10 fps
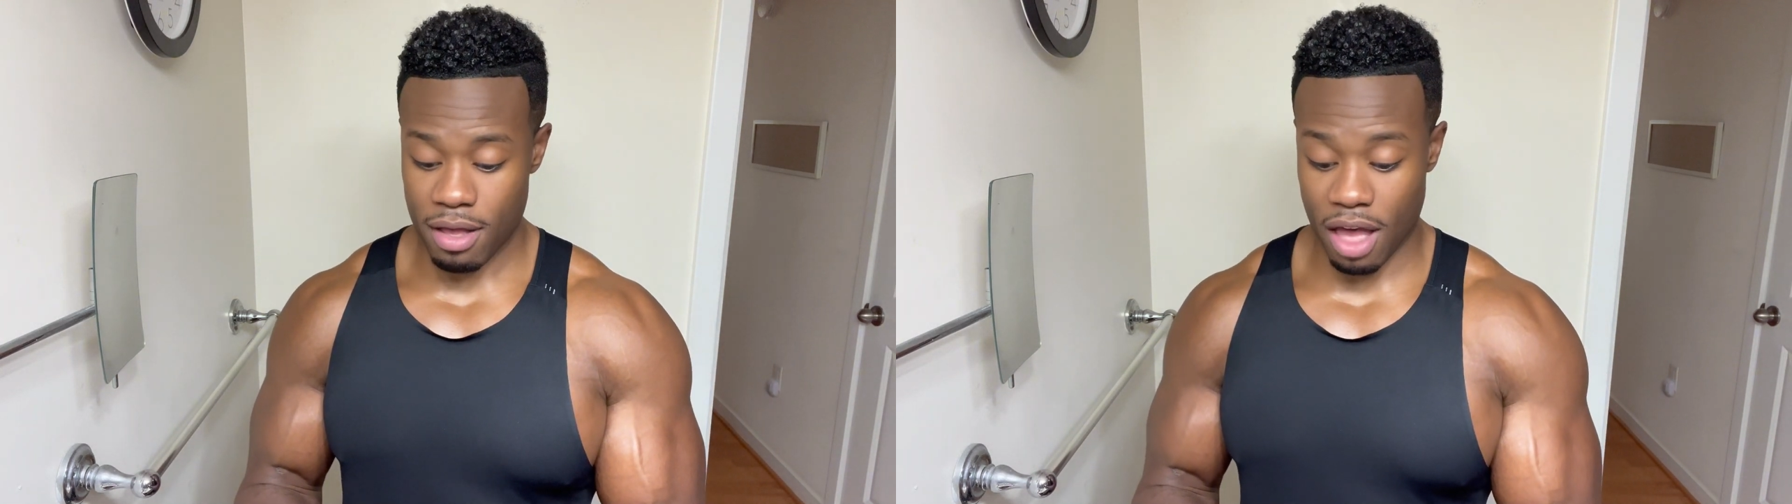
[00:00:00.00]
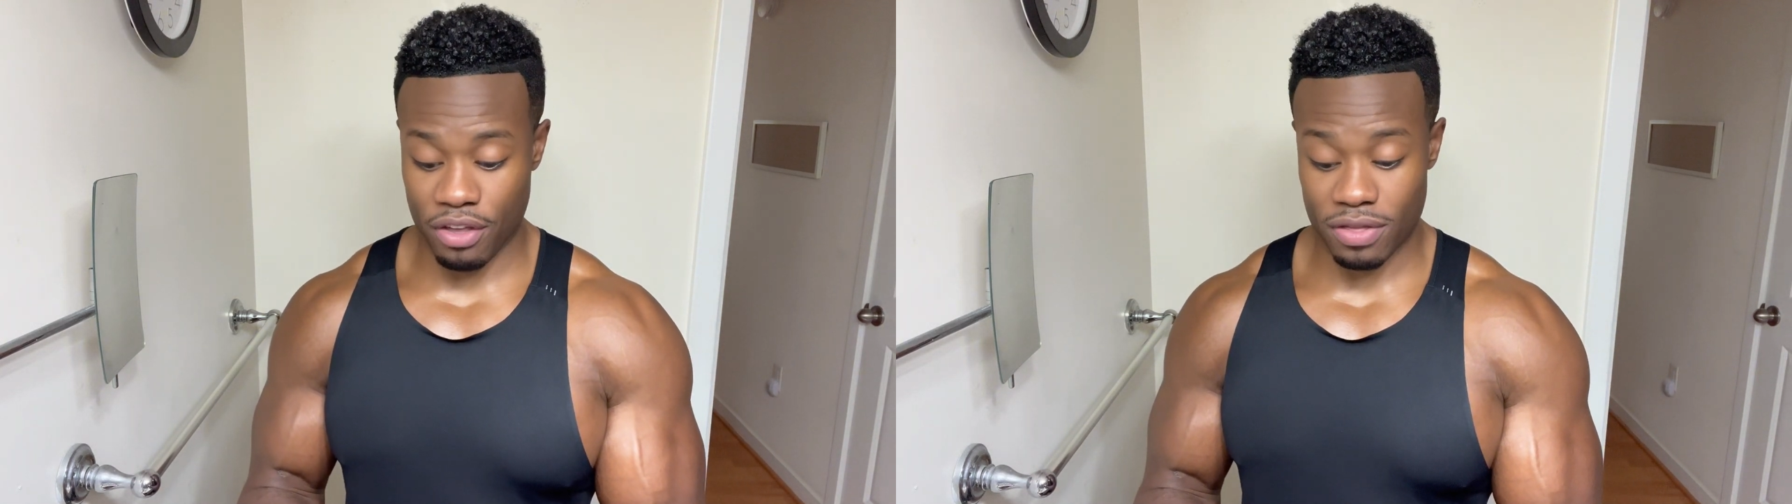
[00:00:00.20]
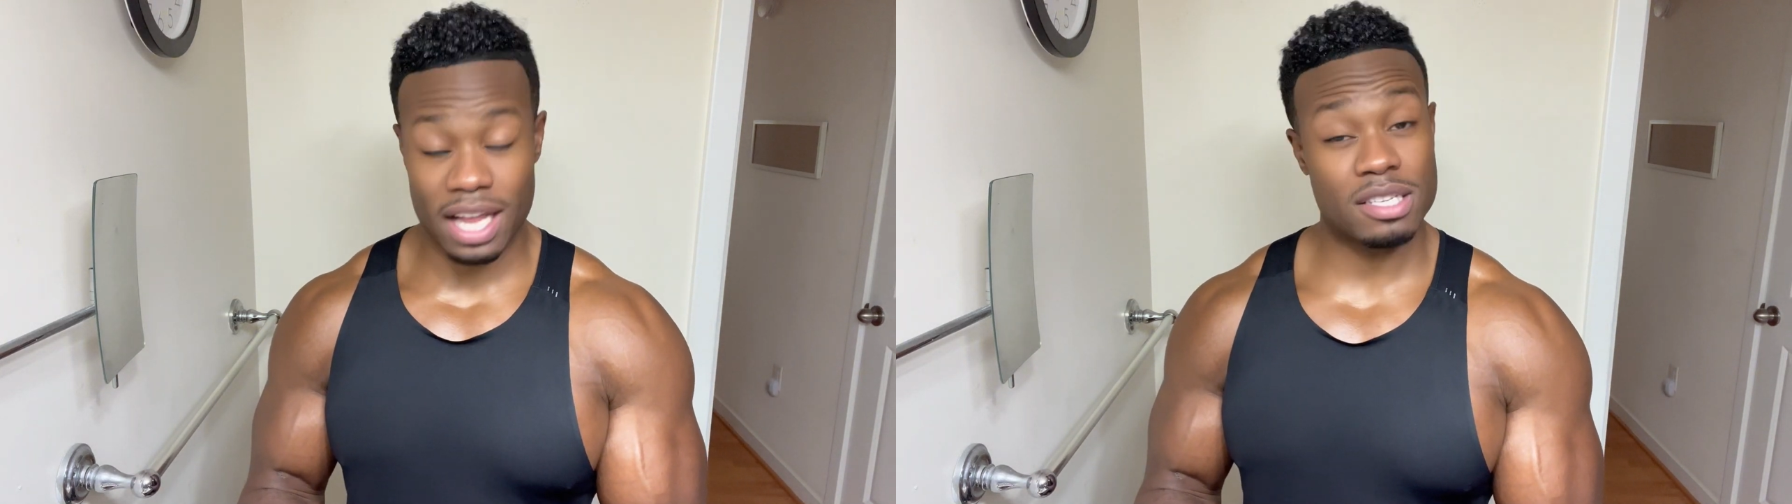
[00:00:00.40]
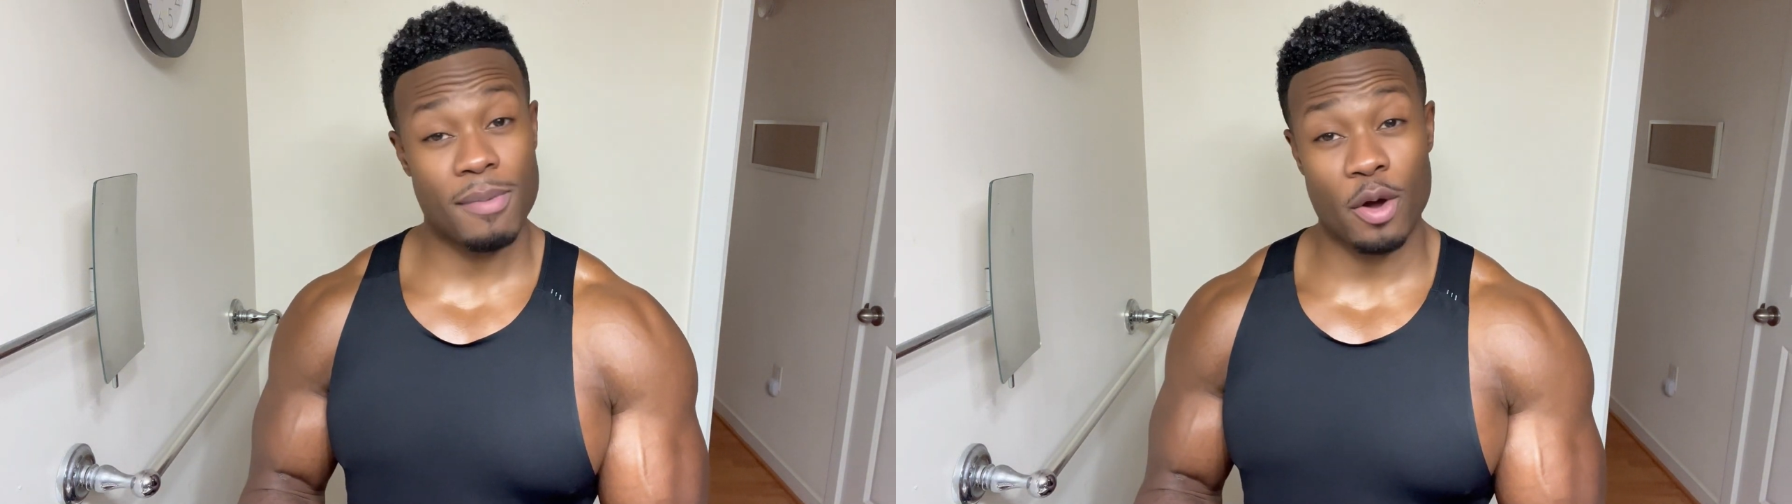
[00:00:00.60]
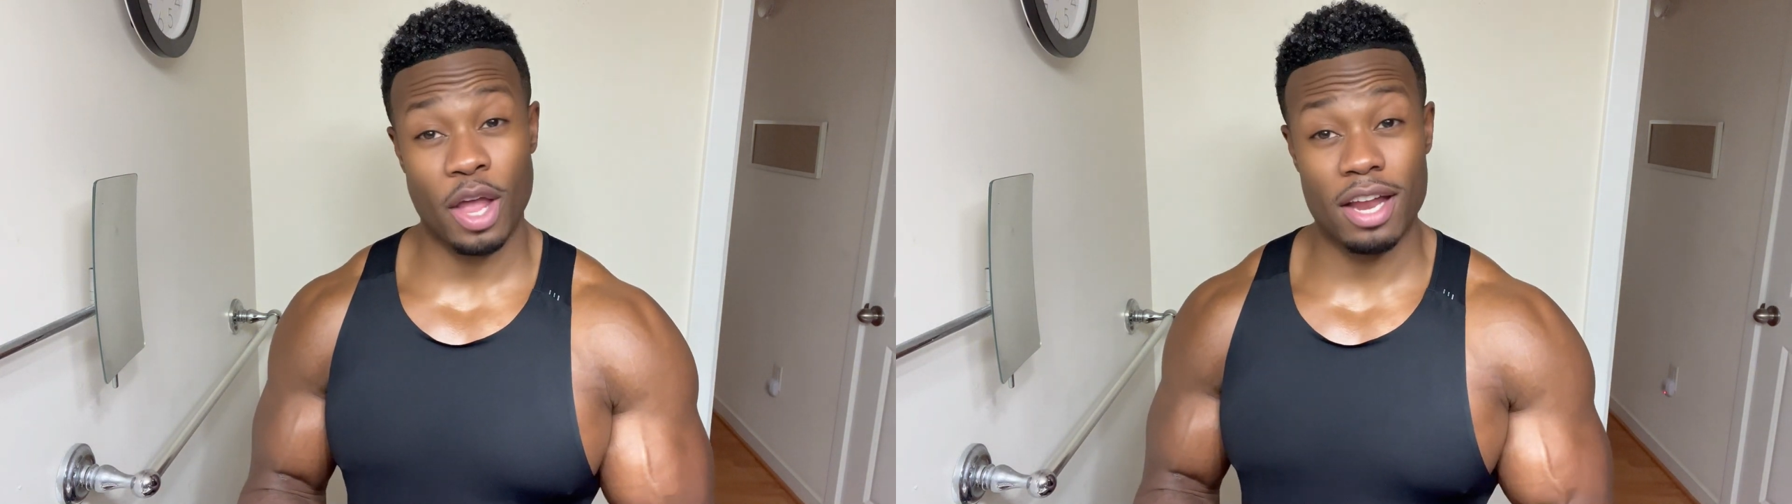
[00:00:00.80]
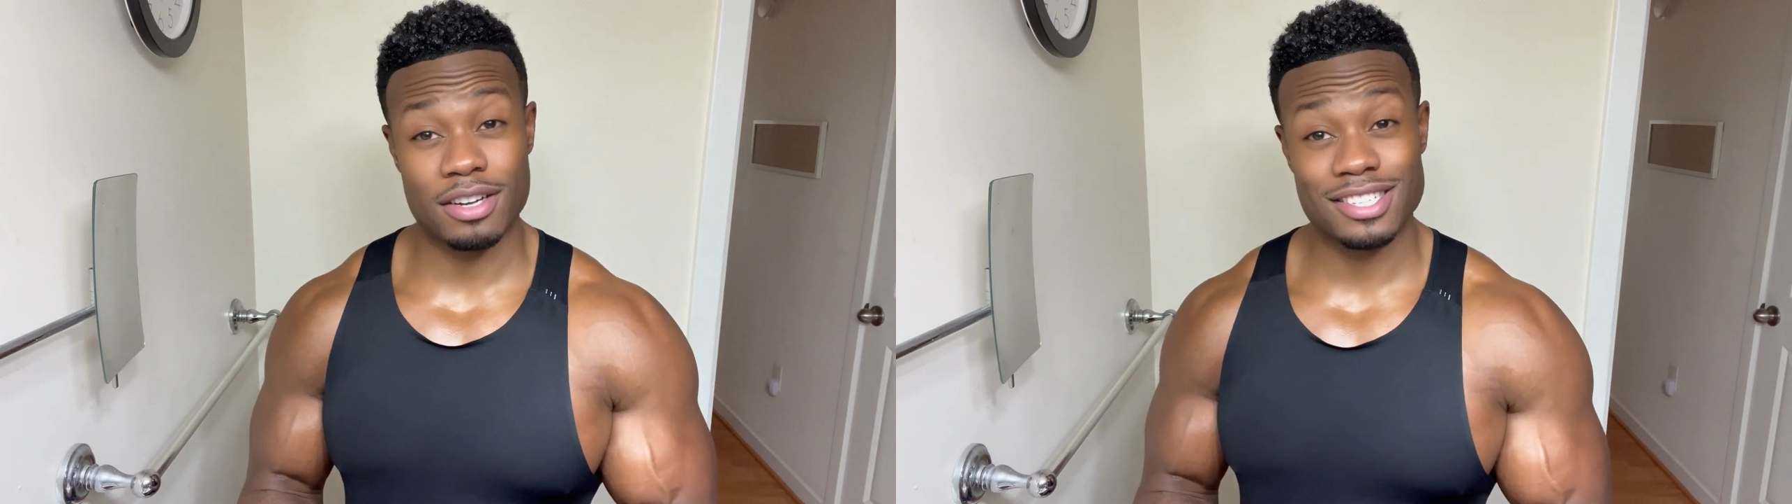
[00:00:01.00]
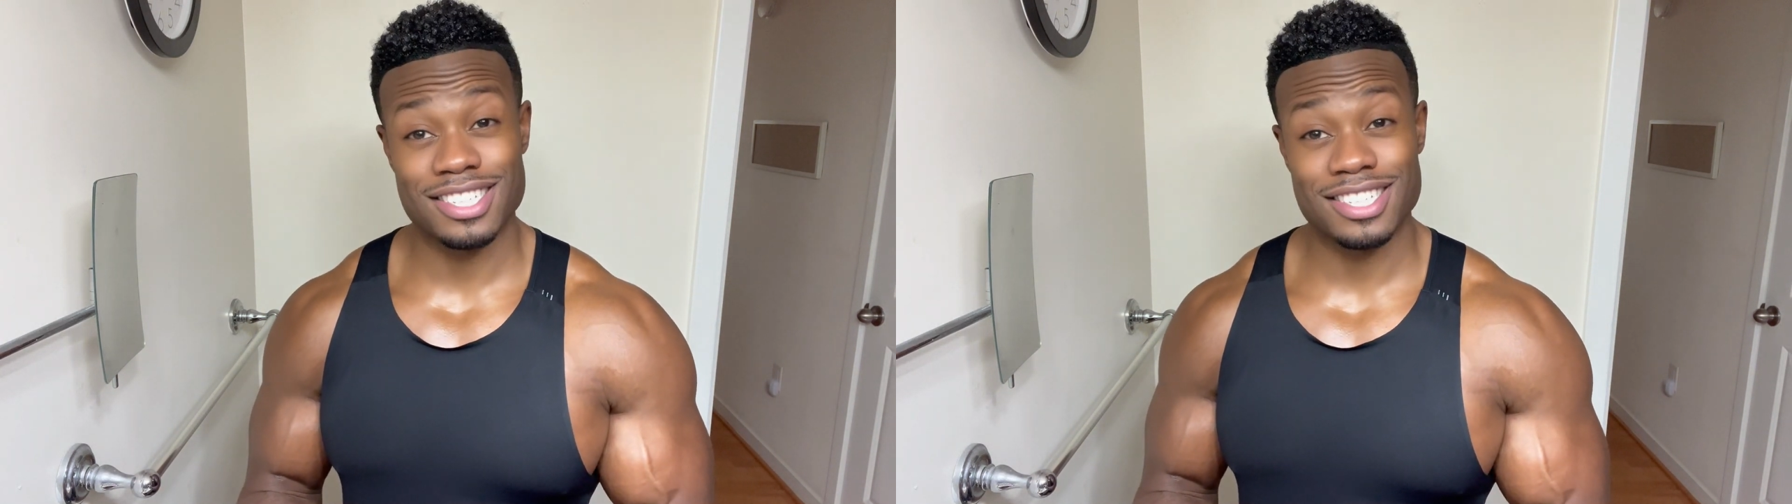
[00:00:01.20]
think that's about it.